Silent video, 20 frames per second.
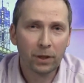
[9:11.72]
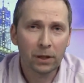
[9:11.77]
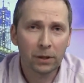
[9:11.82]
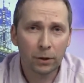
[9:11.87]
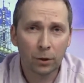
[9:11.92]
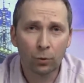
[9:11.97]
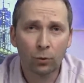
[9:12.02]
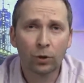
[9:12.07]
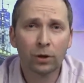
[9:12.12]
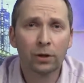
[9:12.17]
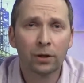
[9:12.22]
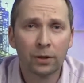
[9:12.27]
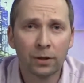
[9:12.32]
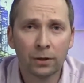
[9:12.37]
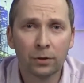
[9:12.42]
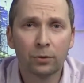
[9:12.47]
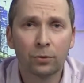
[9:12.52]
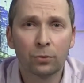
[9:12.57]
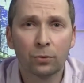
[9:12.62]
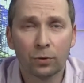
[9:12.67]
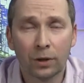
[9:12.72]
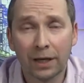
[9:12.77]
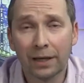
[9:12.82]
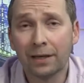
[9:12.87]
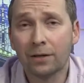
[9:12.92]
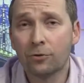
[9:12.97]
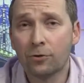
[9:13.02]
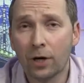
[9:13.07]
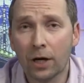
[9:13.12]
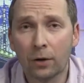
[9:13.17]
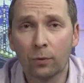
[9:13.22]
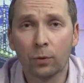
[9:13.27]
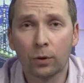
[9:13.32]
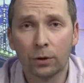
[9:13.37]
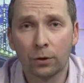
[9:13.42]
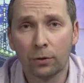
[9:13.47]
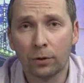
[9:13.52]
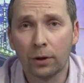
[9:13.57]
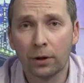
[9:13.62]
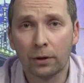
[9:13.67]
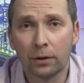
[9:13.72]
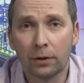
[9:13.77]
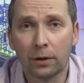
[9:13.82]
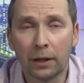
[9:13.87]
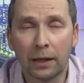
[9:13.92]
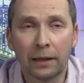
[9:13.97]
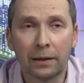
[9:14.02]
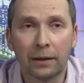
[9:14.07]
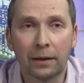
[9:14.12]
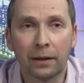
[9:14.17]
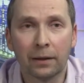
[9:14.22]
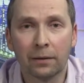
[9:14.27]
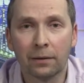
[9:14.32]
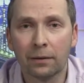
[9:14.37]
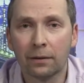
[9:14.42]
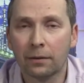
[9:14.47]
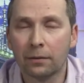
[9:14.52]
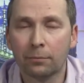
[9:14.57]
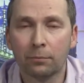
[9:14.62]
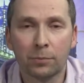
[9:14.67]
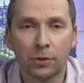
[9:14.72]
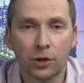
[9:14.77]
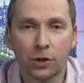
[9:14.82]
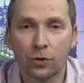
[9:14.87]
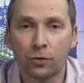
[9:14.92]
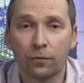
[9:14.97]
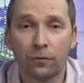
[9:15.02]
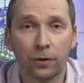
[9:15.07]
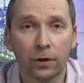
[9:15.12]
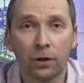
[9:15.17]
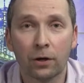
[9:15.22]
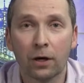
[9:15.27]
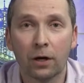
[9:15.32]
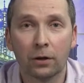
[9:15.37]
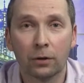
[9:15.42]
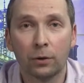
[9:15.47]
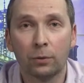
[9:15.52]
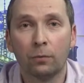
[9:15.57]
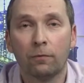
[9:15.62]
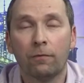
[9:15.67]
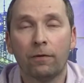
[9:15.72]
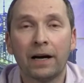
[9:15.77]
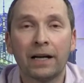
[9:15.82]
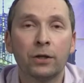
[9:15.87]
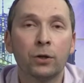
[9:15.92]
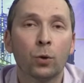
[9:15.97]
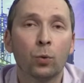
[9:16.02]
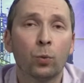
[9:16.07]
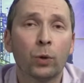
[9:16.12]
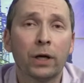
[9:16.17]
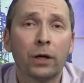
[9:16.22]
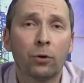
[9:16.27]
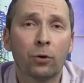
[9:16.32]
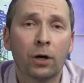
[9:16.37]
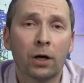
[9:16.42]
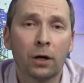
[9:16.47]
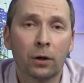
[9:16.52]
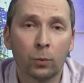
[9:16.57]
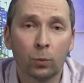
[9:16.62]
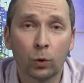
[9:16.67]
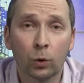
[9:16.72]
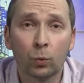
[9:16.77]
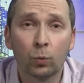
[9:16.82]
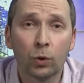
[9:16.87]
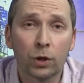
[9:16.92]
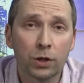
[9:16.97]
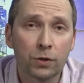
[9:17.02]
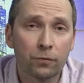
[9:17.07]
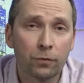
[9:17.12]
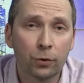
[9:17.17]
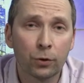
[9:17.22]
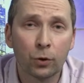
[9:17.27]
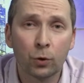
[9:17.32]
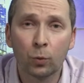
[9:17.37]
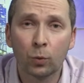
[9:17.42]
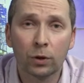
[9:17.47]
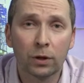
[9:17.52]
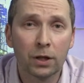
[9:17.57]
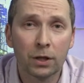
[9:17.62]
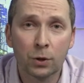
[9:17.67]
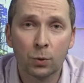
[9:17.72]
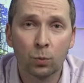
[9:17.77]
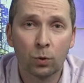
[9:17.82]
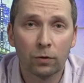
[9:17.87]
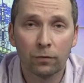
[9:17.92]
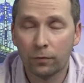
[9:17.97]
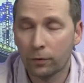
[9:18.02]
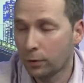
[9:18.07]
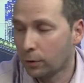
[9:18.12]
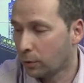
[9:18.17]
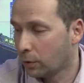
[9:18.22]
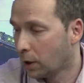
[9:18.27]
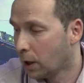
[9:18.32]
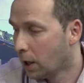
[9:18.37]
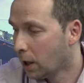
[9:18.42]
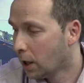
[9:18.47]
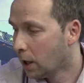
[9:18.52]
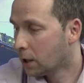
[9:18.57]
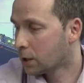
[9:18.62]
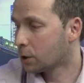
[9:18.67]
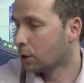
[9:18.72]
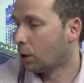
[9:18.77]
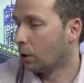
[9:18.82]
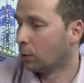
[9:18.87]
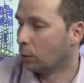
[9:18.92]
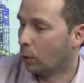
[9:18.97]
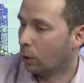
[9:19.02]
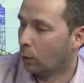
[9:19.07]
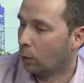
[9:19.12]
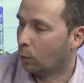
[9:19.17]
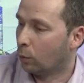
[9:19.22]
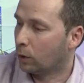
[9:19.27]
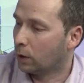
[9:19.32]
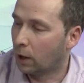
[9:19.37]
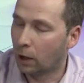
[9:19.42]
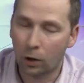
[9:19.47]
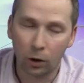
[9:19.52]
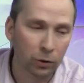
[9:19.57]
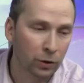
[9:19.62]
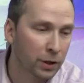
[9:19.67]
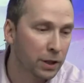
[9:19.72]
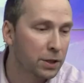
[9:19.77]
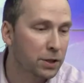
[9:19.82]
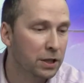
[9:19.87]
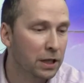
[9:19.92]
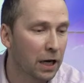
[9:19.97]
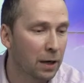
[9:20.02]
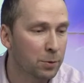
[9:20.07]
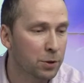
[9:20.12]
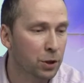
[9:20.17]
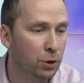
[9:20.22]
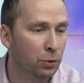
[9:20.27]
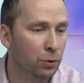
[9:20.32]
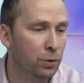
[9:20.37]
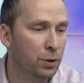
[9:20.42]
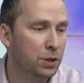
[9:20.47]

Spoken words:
you really need to kind of track what you eat and just figure out, find your way around what works for you, what doesn't work for you. So on the subject